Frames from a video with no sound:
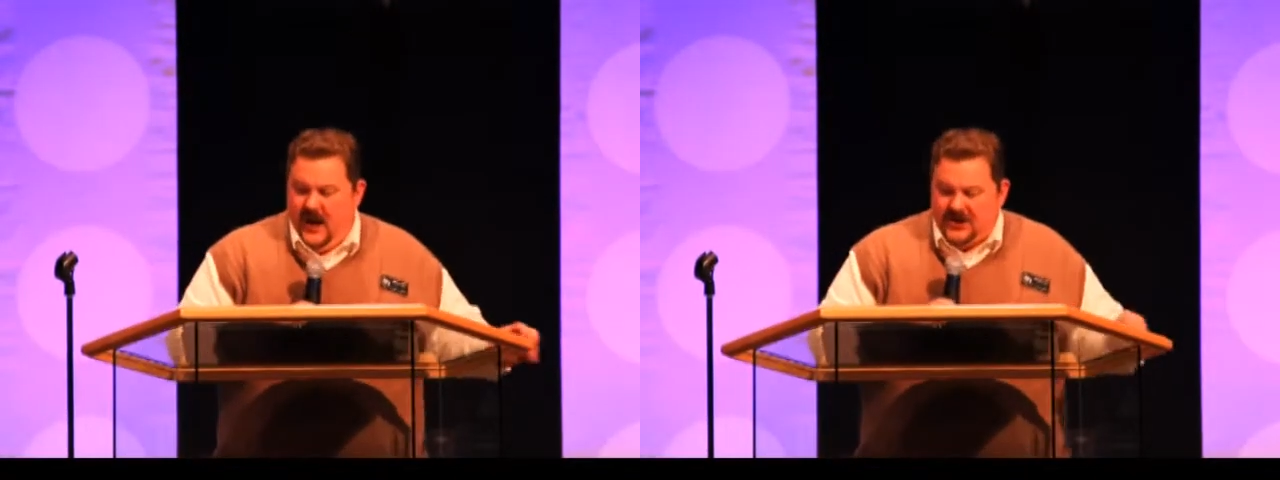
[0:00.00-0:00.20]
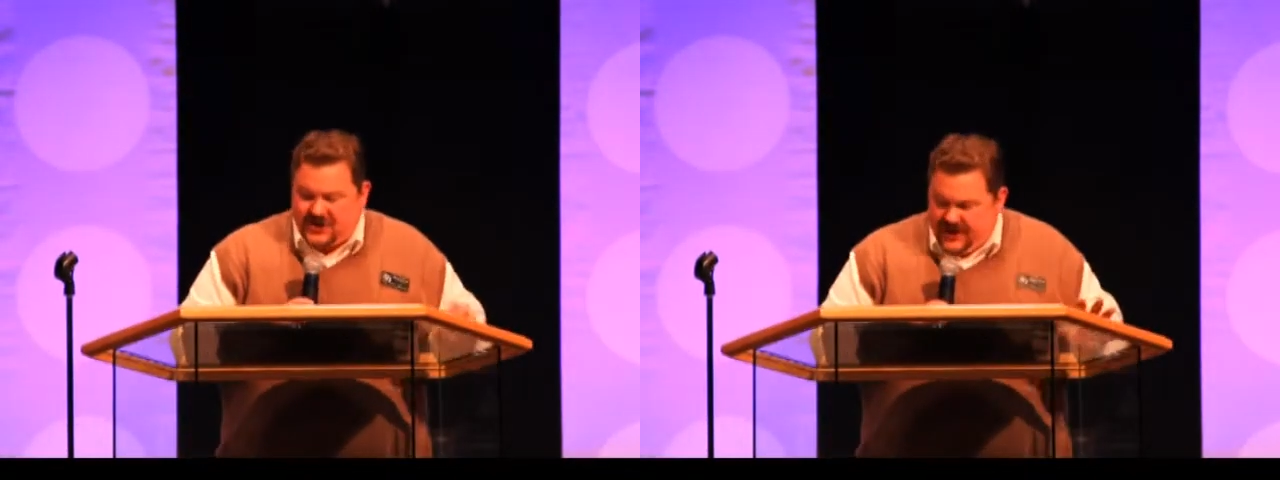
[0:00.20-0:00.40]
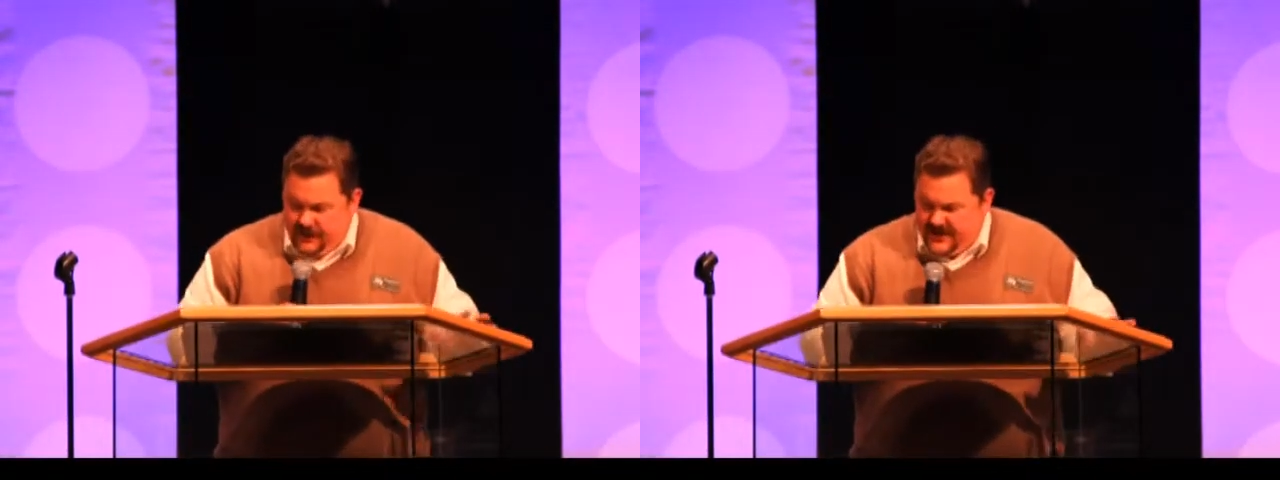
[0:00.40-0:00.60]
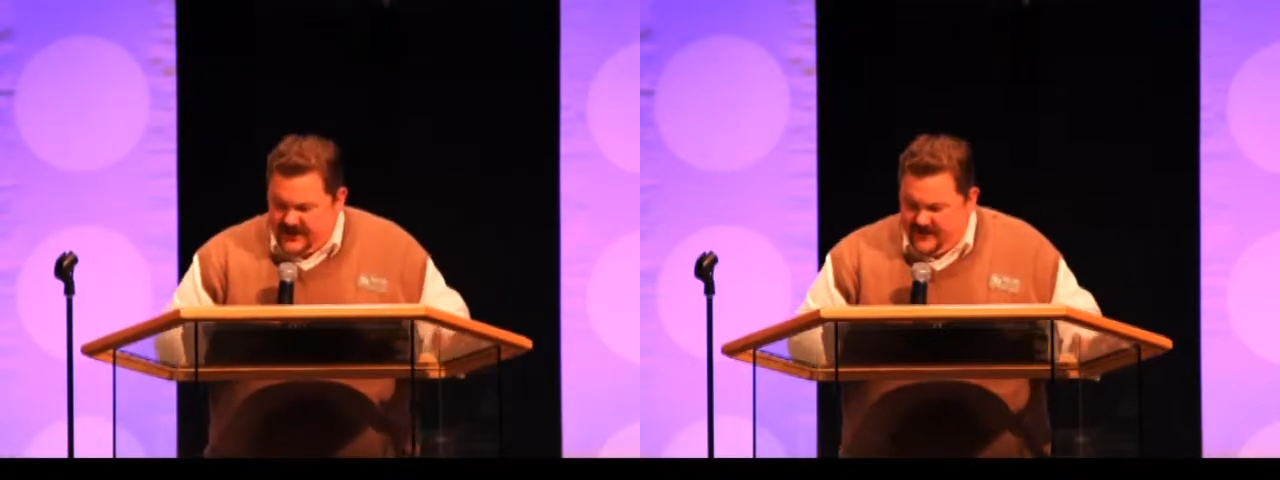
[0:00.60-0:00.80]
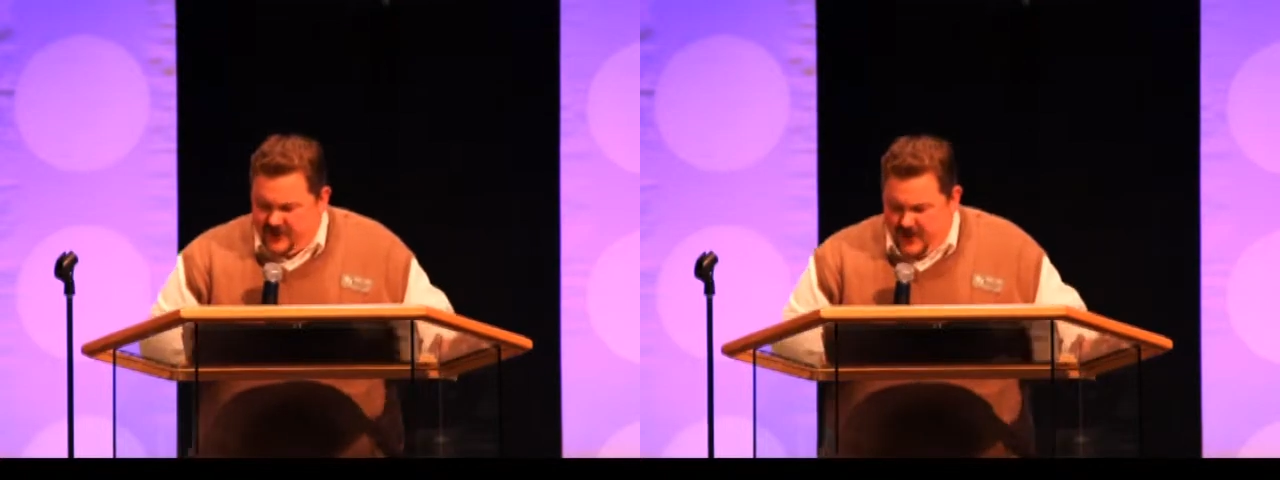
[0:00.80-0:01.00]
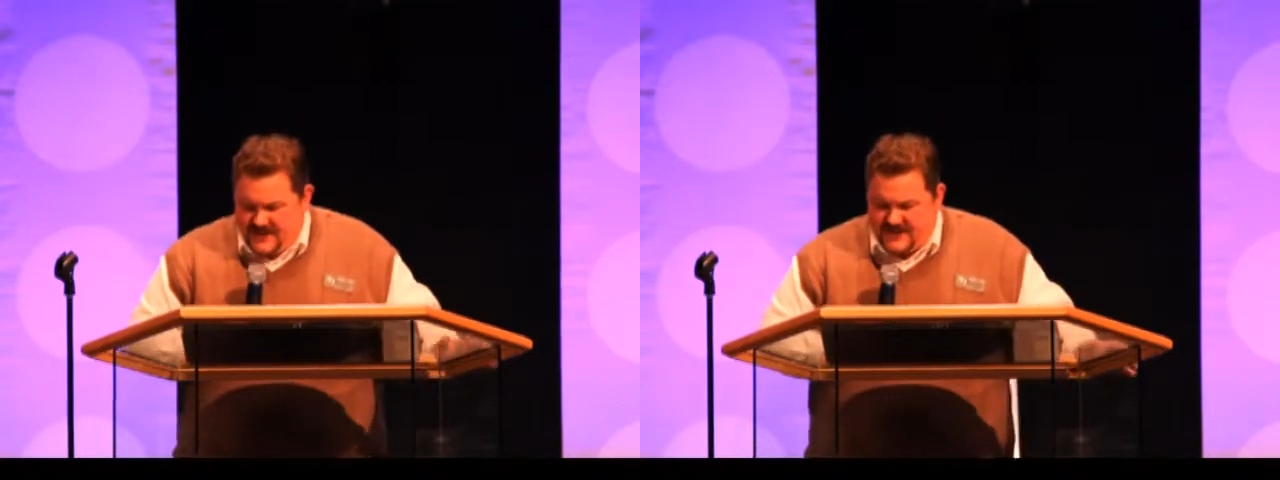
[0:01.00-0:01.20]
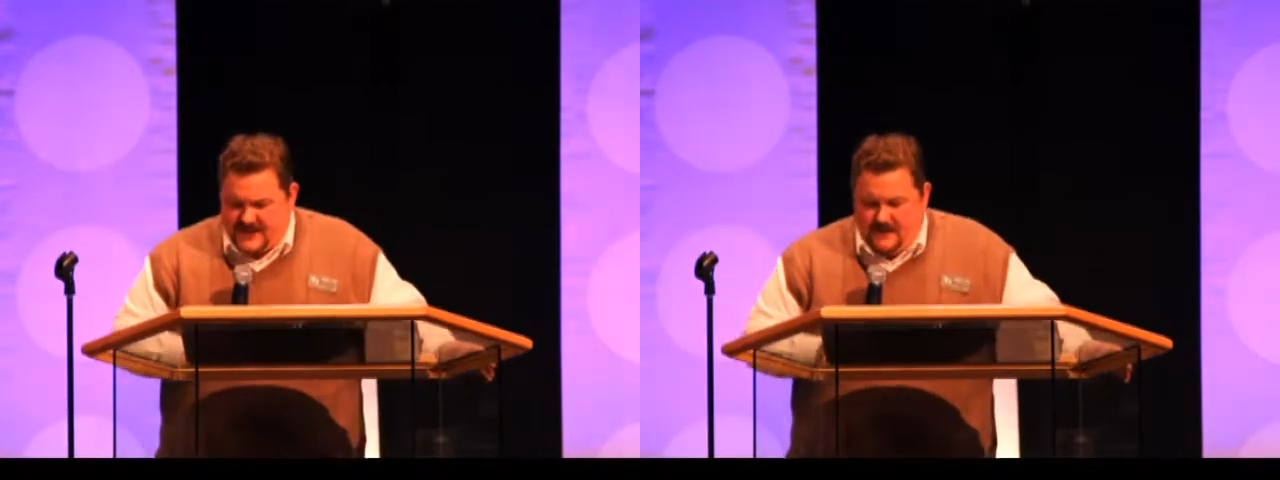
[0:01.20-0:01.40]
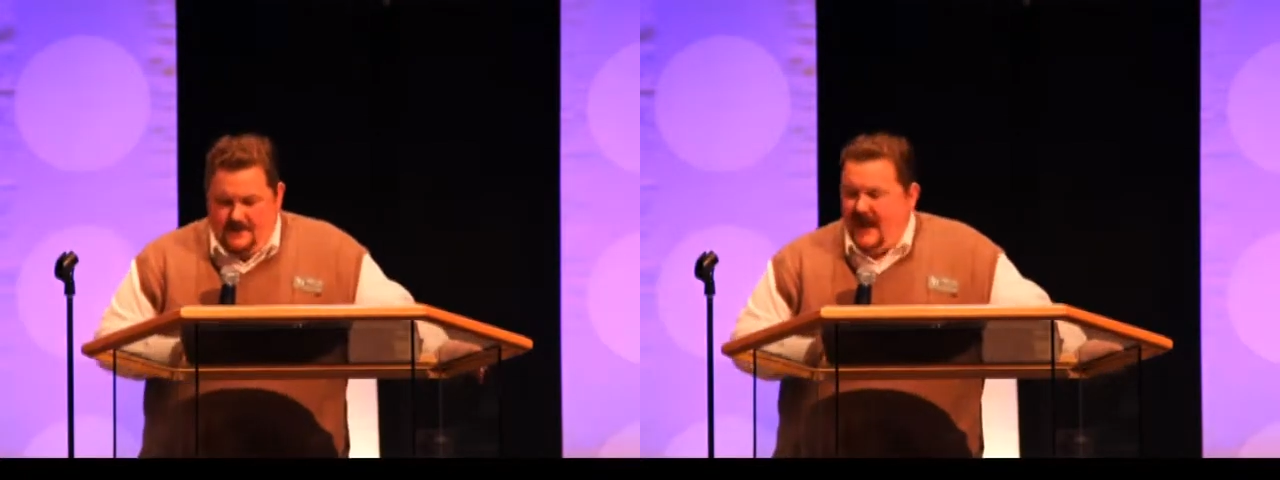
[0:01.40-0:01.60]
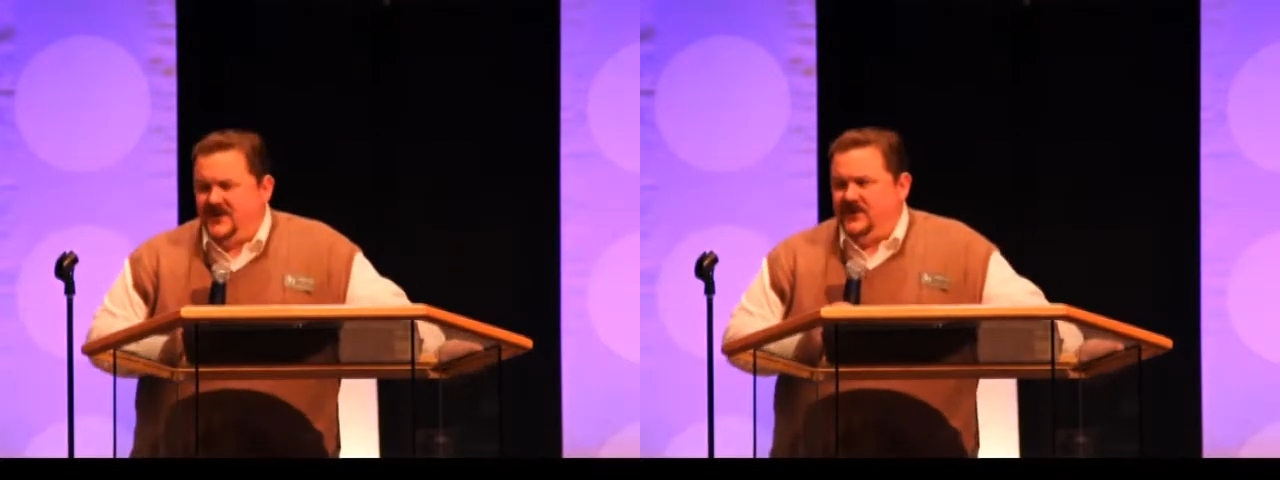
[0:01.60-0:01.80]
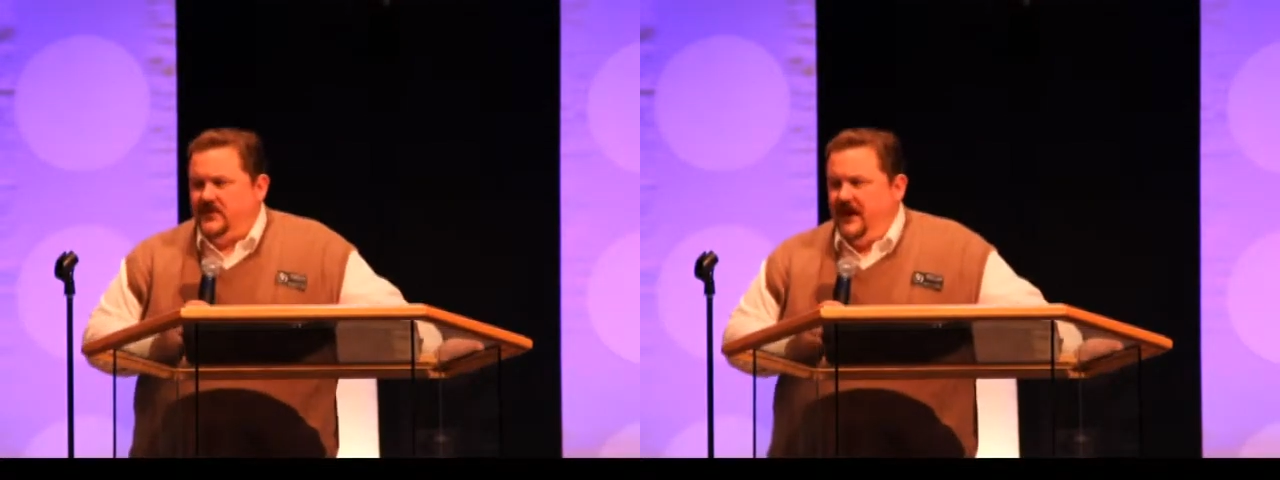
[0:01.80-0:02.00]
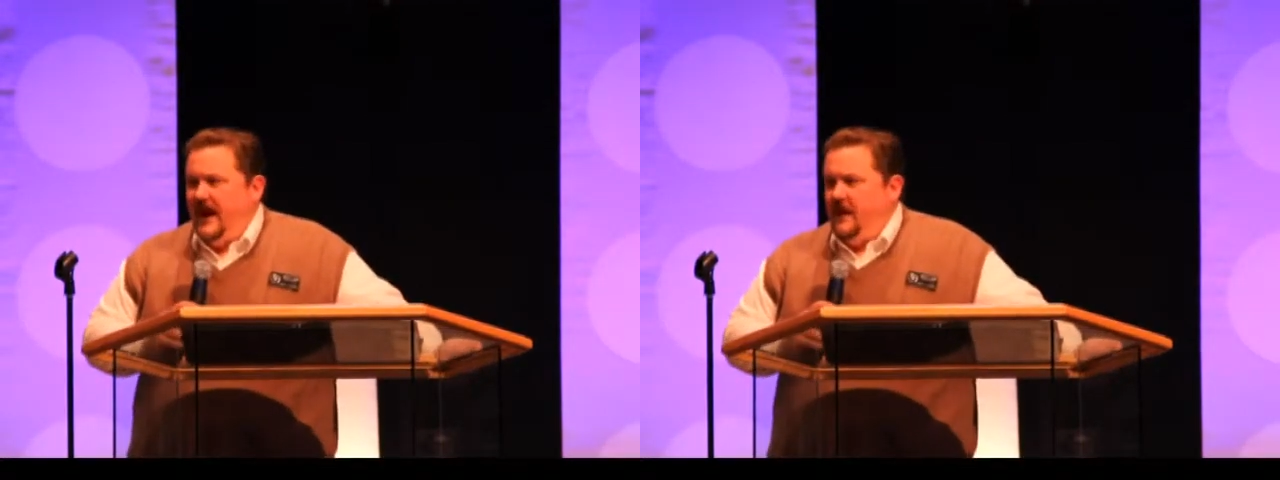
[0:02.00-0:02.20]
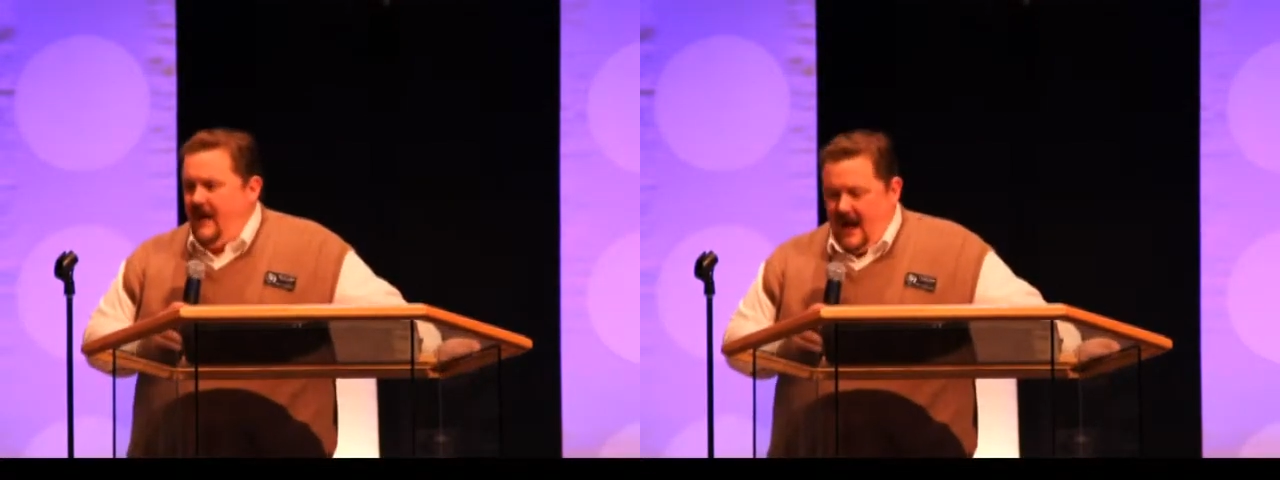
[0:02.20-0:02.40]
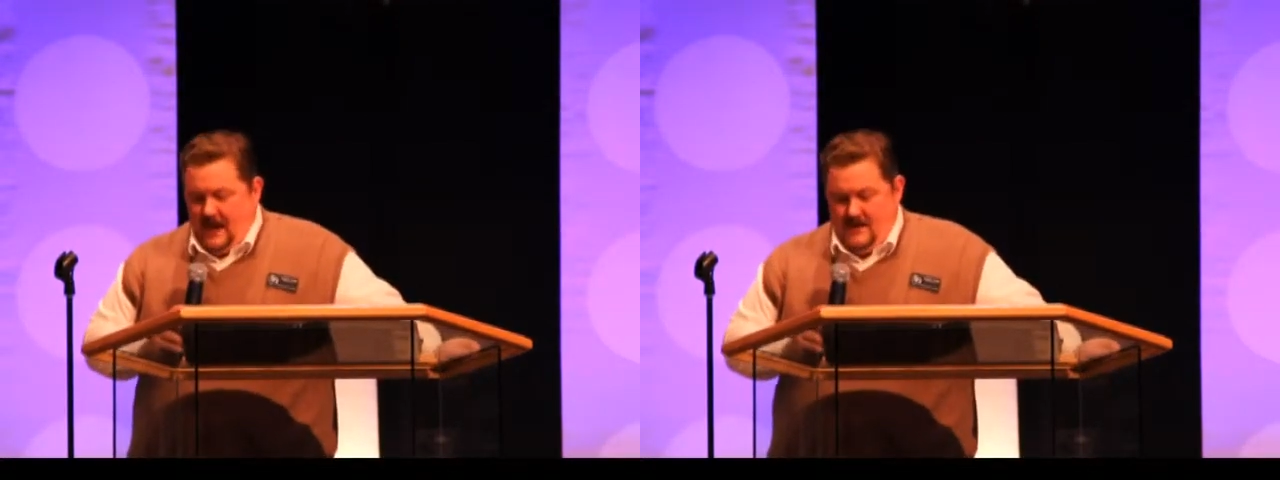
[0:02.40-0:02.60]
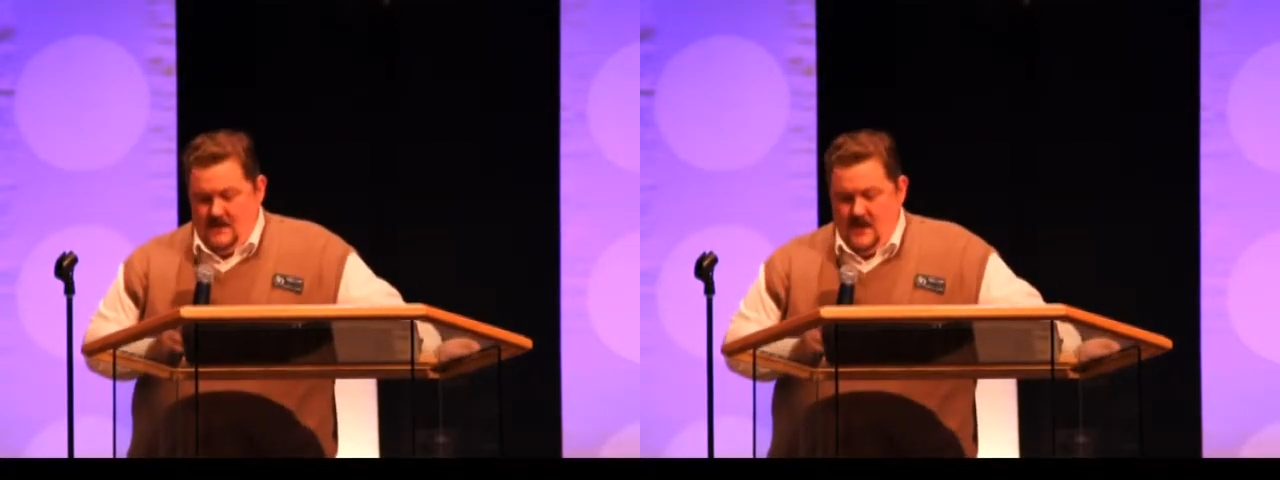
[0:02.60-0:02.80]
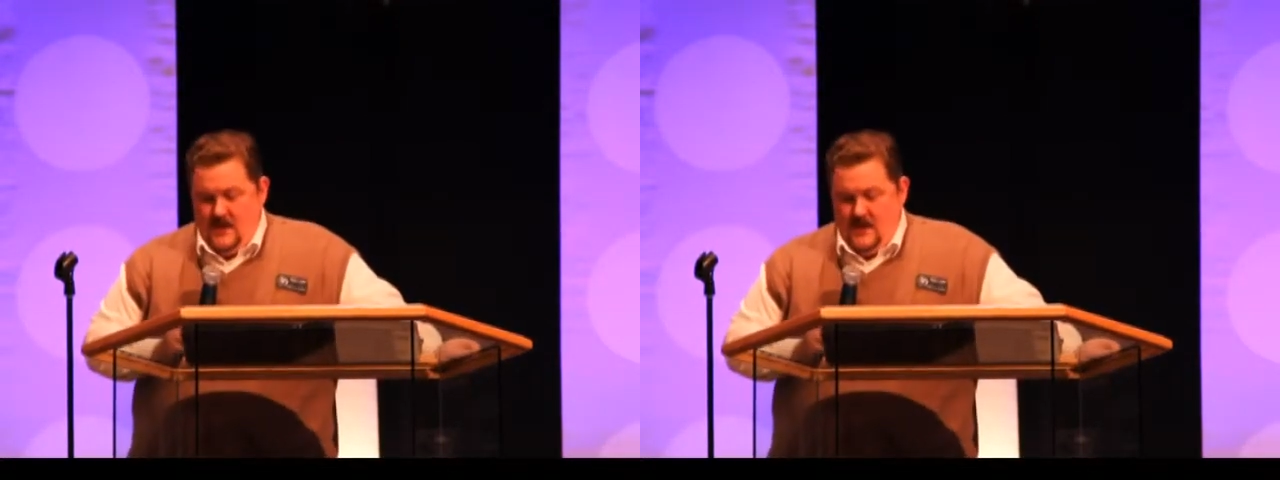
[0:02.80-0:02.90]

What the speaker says: a series of choices to be penciled in on a ballot.